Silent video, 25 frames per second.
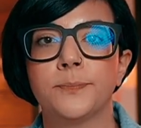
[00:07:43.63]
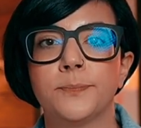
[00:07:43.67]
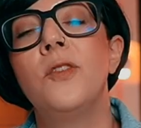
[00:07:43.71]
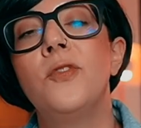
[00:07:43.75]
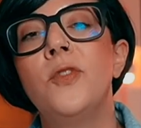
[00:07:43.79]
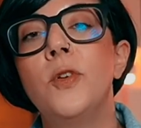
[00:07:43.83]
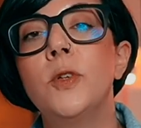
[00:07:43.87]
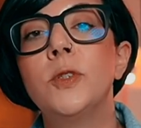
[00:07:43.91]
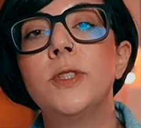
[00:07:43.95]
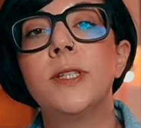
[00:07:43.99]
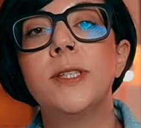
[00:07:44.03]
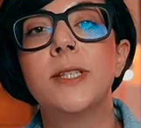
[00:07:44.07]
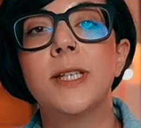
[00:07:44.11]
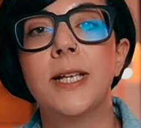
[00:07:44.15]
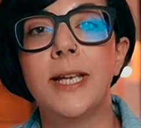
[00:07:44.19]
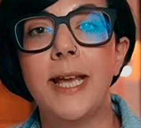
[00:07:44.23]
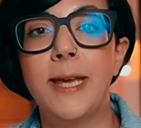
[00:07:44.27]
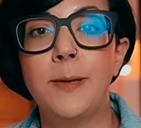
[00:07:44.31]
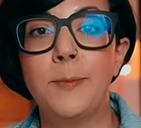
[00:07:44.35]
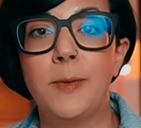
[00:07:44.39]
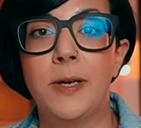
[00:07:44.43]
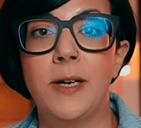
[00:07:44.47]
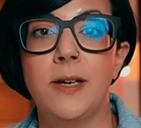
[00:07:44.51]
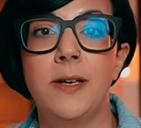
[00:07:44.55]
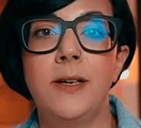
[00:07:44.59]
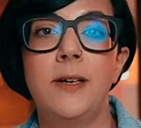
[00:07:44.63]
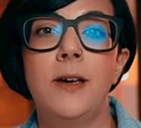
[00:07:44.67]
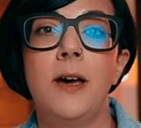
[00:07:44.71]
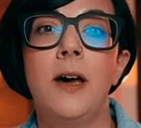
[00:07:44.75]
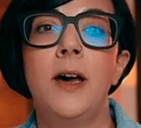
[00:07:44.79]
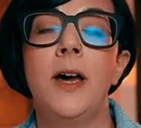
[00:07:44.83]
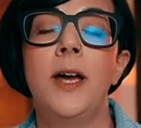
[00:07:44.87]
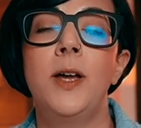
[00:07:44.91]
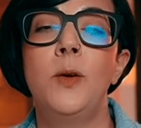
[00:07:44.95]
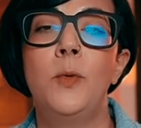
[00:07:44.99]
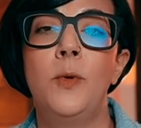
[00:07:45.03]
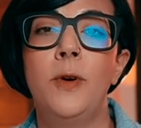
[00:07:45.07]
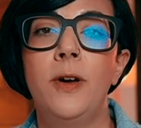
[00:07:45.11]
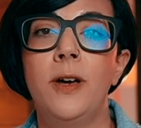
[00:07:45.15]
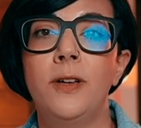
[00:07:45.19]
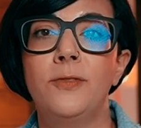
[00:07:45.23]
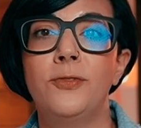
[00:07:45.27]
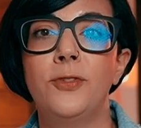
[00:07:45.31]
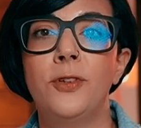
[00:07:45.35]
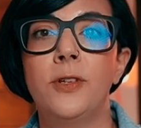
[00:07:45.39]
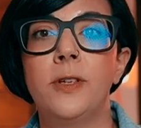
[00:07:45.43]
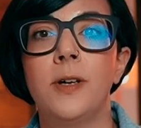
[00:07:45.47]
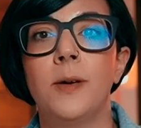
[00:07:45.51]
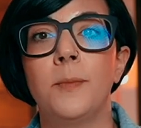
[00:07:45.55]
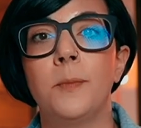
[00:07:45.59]
Full disclaimer, I work
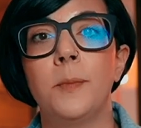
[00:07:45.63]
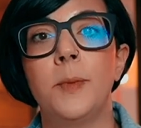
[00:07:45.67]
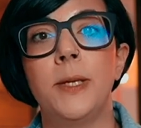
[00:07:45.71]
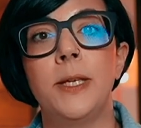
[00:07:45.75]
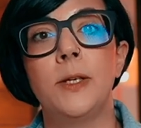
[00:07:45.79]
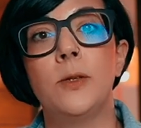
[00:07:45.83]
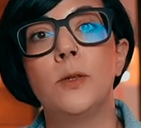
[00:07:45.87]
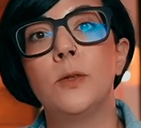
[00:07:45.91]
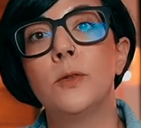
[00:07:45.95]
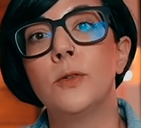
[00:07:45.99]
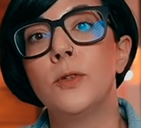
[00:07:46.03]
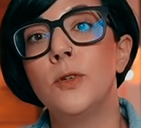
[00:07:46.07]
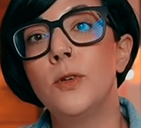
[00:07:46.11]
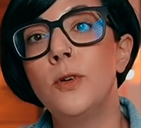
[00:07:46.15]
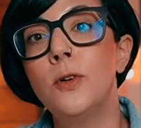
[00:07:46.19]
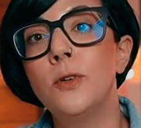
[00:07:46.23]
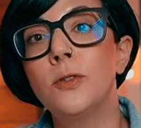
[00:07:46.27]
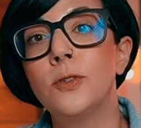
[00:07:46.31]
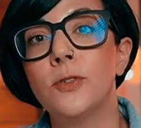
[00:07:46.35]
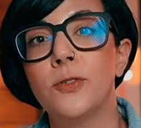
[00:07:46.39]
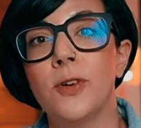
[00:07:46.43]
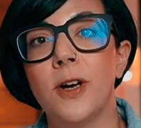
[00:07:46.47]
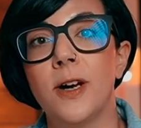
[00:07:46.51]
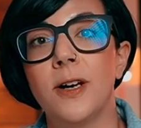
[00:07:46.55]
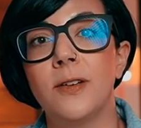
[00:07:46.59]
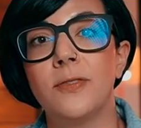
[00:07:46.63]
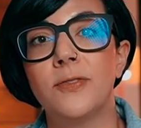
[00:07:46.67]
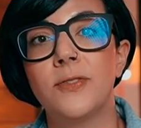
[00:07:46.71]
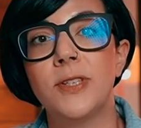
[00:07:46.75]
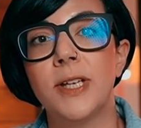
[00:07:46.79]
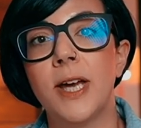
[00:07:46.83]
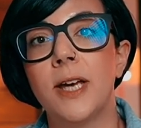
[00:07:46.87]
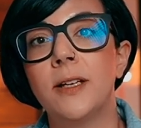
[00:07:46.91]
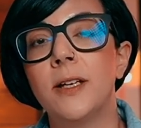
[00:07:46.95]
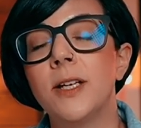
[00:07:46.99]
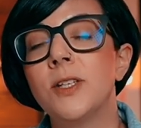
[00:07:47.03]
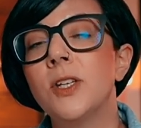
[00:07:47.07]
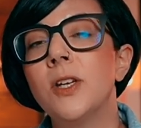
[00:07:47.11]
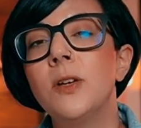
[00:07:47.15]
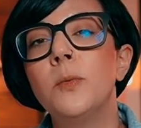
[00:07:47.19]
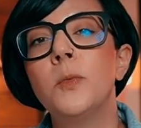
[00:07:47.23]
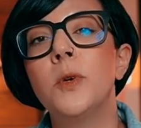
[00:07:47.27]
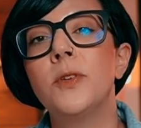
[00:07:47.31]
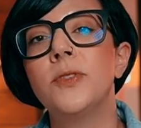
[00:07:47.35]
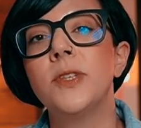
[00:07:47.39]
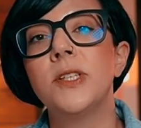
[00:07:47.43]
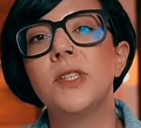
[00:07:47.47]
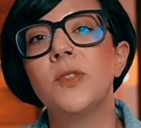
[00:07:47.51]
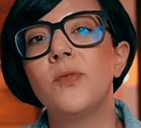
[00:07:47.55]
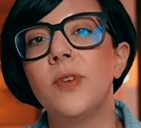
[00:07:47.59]
for a company called Nordcraft, and I don't
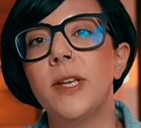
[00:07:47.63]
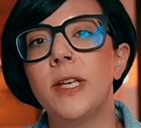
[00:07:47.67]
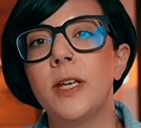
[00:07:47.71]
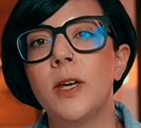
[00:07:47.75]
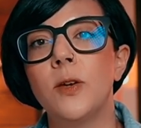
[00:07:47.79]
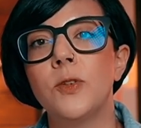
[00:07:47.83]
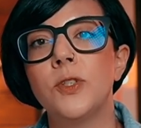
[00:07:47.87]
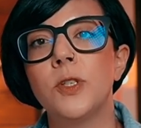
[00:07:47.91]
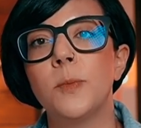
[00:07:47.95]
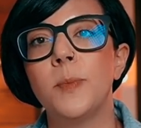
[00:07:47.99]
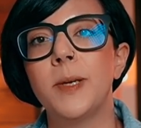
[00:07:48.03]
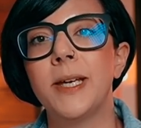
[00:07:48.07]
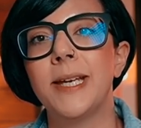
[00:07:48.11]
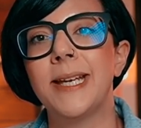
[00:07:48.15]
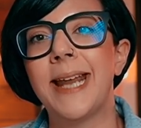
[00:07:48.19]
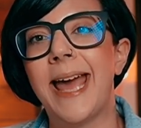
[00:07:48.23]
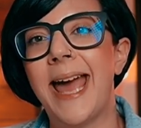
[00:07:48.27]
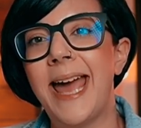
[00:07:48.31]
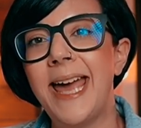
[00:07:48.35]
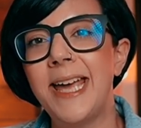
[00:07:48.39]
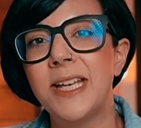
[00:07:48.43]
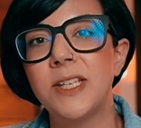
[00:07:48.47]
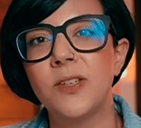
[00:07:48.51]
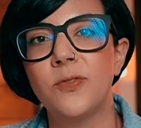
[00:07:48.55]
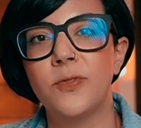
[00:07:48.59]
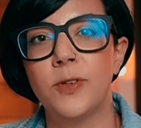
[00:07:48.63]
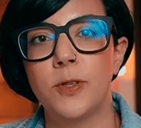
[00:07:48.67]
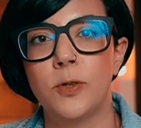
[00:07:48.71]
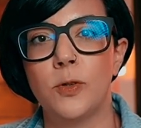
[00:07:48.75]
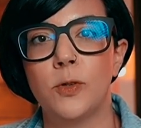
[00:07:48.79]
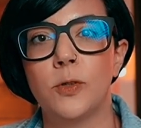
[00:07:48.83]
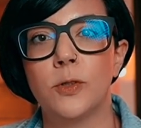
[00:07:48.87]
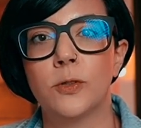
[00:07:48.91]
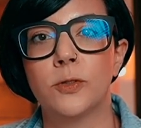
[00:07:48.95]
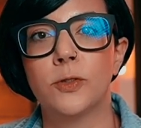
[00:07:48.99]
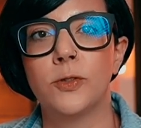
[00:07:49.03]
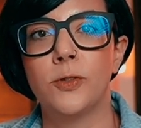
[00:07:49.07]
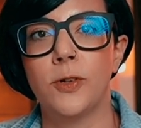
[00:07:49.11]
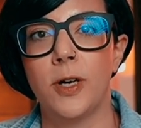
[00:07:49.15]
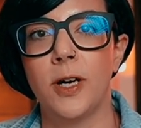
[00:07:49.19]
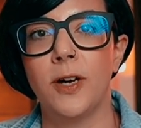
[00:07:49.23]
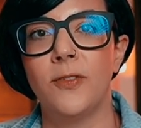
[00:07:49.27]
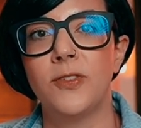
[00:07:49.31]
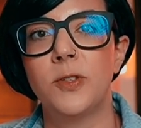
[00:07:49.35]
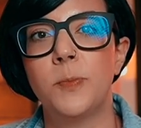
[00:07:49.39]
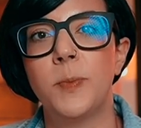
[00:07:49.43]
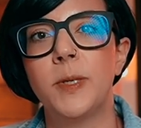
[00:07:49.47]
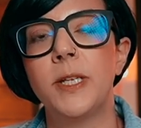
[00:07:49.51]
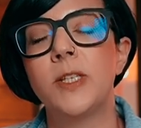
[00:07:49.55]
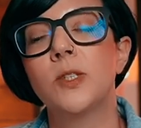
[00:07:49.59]
want this video to be an ad for
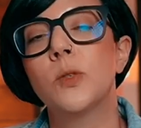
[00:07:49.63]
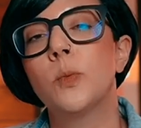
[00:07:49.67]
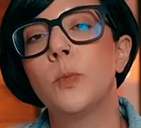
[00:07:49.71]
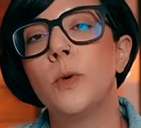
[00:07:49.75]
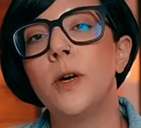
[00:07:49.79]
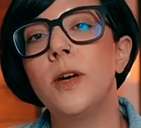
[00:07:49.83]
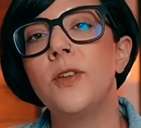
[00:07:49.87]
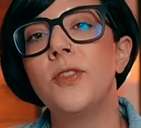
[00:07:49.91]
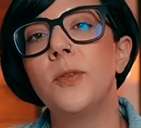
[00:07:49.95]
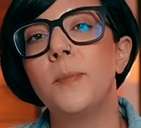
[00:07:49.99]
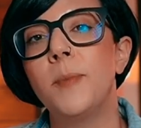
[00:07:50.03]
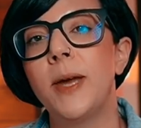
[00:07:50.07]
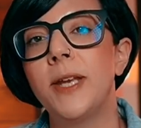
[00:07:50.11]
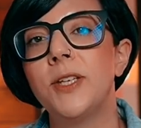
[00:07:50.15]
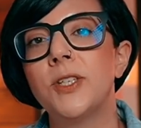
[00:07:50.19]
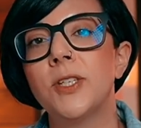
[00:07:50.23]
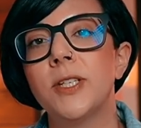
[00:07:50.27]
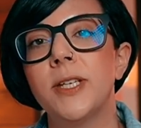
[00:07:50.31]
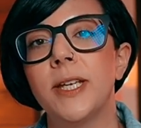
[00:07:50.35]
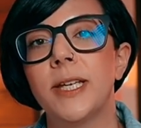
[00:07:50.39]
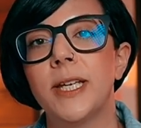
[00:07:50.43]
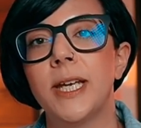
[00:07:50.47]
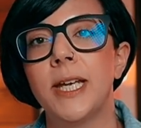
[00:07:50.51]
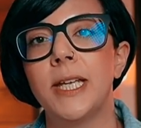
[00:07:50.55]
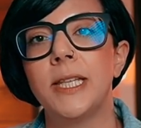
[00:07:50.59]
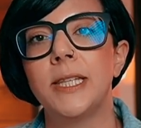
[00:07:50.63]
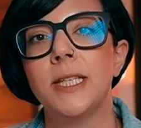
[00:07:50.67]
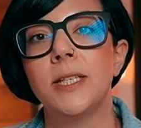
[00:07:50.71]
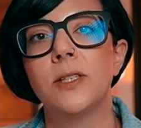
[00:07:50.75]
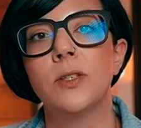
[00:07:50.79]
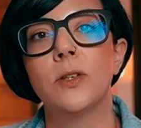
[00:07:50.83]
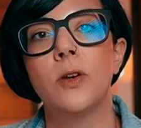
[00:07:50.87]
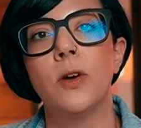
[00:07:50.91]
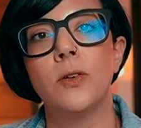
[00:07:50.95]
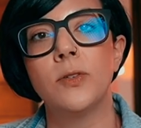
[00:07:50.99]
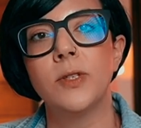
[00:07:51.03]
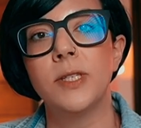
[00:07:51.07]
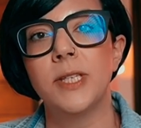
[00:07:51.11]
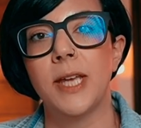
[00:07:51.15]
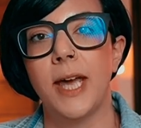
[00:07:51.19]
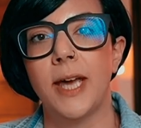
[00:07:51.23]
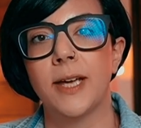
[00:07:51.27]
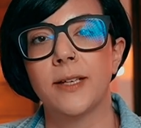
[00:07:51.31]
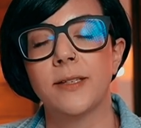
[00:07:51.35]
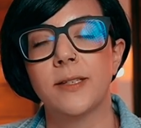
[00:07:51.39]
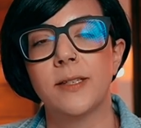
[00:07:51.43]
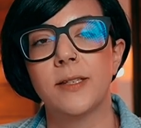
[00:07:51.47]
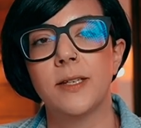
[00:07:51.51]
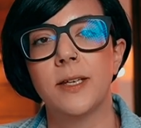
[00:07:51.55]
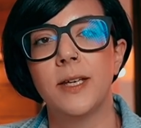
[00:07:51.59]
Nordcraft, but it's worth mentioning in this
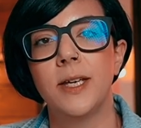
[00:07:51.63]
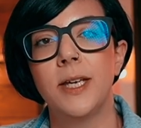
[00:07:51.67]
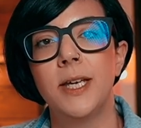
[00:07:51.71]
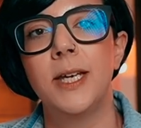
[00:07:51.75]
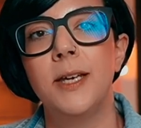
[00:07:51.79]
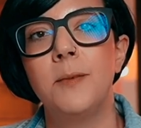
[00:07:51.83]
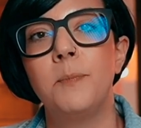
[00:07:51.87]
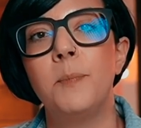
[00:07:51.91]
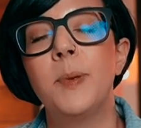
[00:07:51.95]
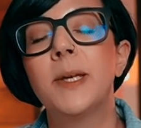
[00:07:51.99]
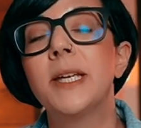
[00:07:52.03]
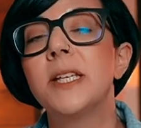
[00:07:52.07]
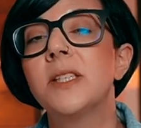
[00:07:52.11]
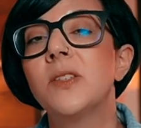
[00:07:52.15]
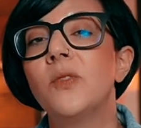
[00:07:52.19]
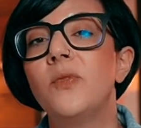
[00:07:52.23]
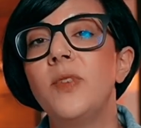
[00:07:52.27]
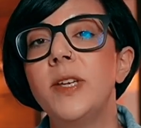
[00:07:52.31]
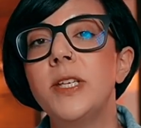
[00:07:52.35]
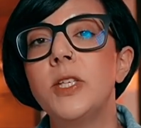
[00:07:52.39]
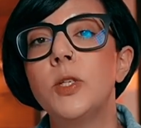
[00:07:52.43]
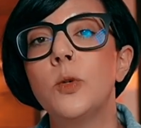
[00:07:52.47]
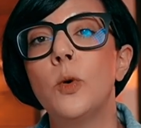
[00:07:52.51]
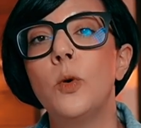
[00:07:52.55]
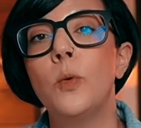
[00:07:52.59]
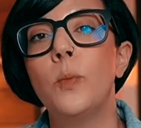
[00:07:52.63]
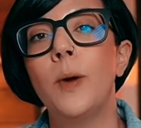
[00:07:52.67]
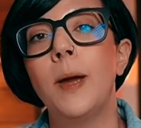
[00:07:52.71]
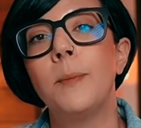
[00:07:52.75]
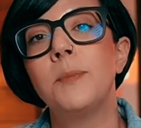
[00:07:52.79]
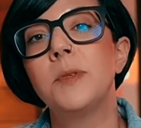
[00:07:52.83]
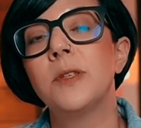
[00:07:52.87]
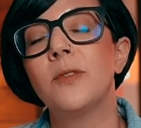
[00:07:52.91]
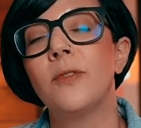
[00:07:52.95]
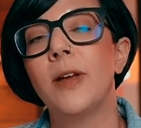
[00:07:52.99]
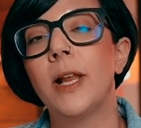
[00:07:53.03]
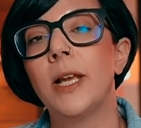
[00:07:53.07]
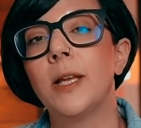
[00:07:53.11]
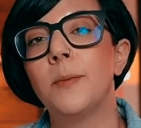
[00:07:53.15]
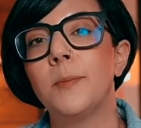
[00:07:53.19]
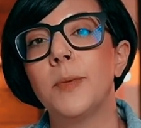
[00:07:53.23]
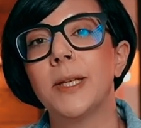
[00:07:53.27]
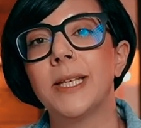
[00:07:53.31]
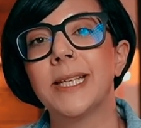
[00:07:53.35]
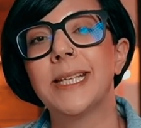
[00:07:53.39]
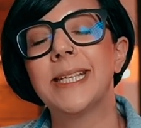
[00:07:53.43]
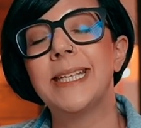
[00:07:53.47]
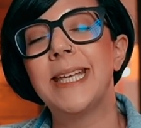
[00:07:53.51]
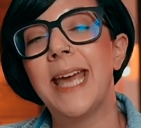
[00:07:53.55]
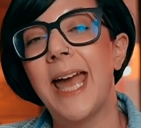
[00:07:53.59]
context, because visual web
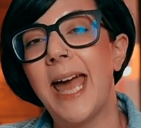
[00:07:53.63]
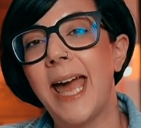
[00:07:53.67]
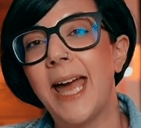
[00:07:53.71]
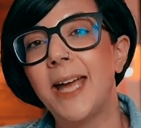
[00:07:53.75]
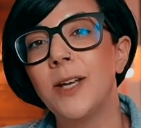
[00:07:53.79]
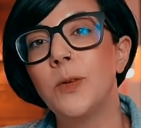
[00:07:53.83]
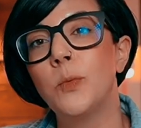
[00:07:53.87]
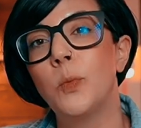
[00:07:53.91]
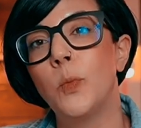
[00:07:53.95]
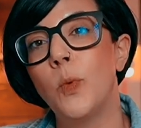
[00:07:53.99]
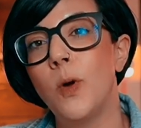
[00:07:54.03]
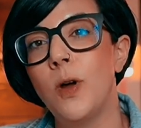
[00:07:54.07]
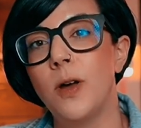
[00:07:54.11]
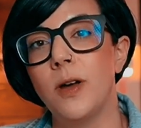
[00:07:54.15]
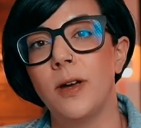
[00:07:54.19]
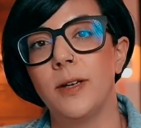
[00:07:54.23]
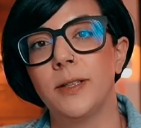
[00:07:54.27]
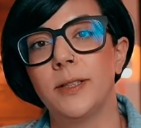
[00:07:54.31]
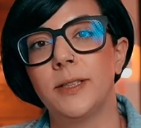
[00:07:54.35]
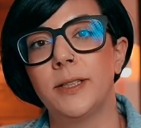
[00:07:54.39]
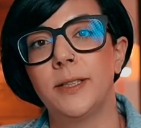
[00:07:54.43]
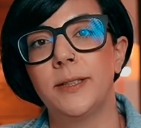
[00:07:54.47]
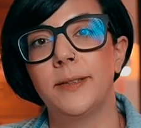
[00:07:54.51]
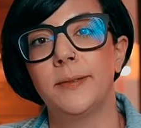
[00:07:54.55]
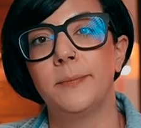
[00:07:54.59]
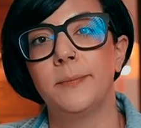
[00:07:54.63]
development can work.